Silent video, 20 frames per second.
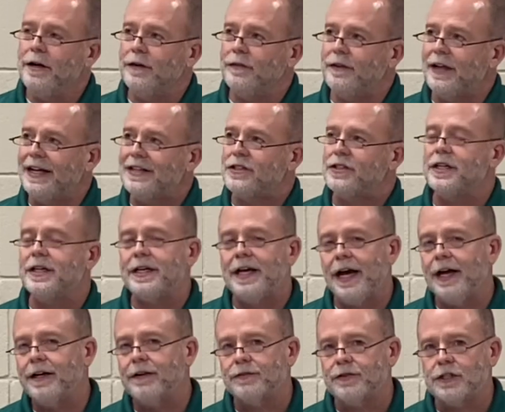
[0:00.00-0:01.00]
That's the
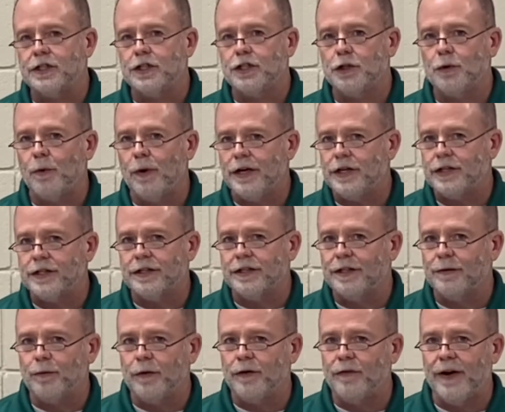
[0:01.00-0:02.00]
kind of situation
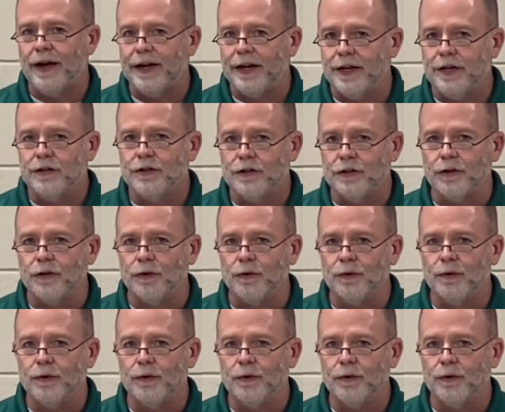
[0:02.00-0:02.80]
that we ran into